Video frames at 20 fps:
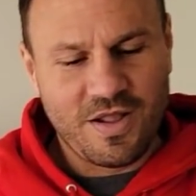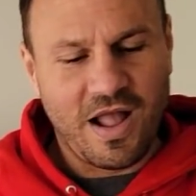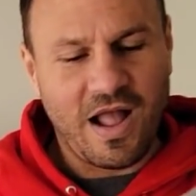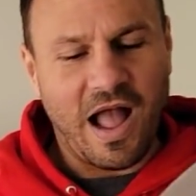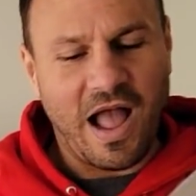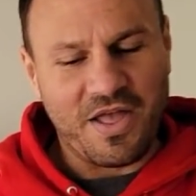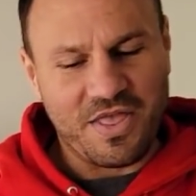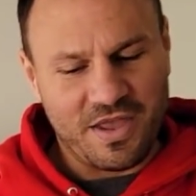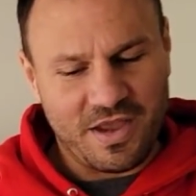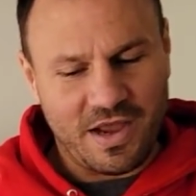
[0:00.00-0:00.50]

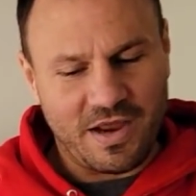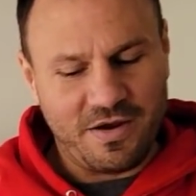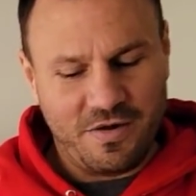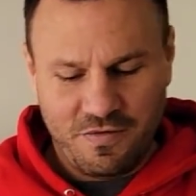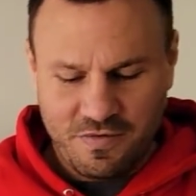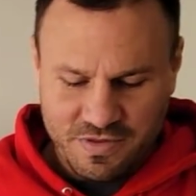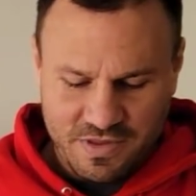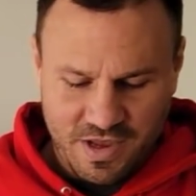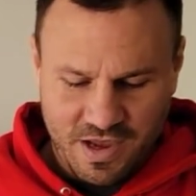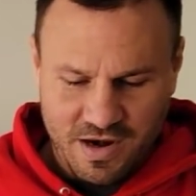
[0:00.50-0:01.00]
I think I know
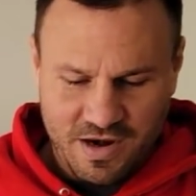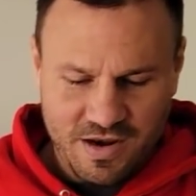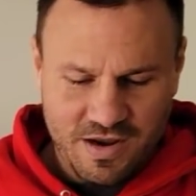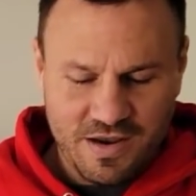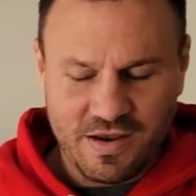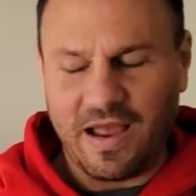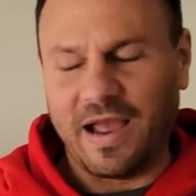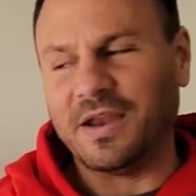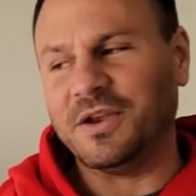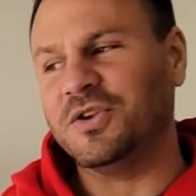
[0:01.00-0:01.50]
what that
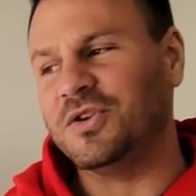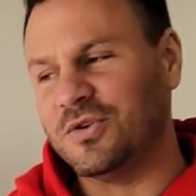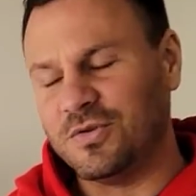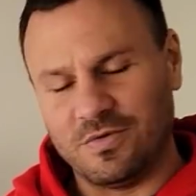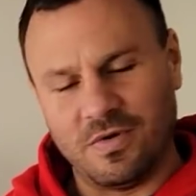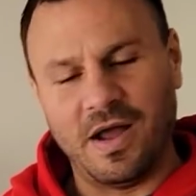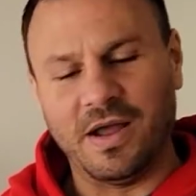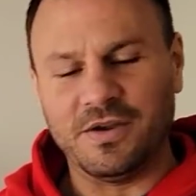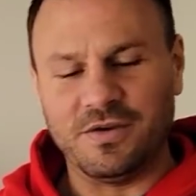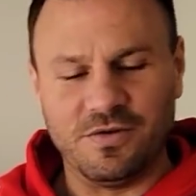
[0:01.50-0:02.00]
is. I
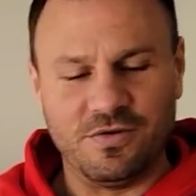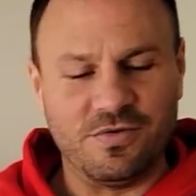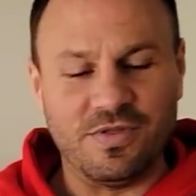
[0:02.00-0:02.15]
do, I do.